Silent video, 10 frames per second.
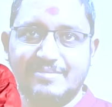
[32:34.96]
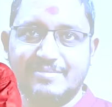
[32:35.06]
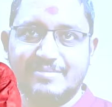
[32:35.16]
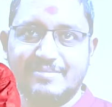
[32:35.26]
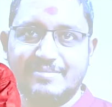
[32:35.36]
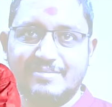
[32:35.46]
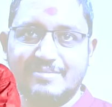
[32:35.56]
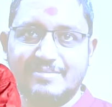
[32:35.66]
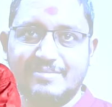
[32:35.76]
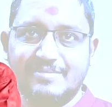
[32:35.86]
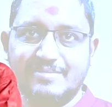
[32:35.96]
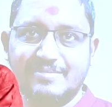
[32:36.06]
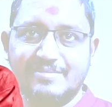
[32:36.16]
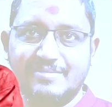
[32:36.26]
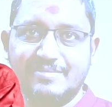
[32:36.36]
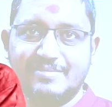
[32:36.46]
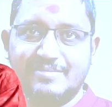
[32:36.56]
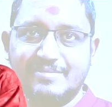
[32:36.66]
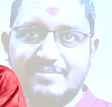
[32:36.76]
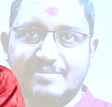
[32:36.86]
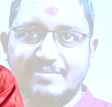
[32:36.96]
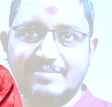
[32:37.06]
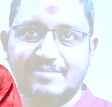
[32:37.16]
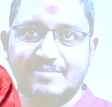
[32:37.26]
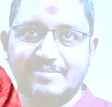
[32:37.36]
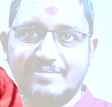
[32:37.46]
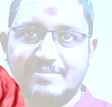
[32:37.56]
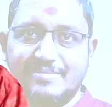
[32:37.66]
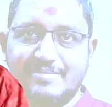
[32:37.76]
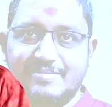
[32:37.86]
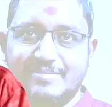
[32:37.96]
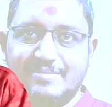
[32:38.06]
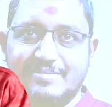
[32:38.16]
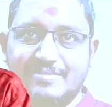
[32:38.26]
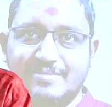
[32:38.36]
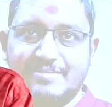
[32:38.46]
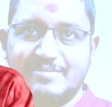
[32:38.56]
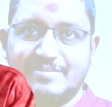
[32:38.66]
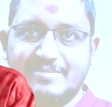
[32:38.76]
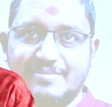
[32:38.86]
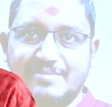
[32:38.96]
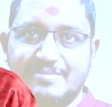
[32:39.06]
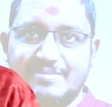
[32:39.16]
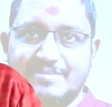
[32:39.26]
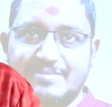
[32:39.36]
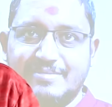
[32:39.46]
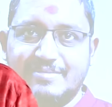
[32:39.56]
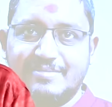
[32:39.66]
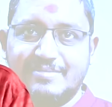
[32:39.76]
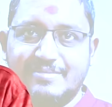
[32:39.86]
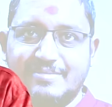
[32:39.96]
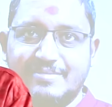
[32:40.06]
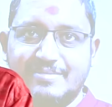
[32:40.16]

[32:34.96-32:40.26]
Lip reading: The person shown says nothing.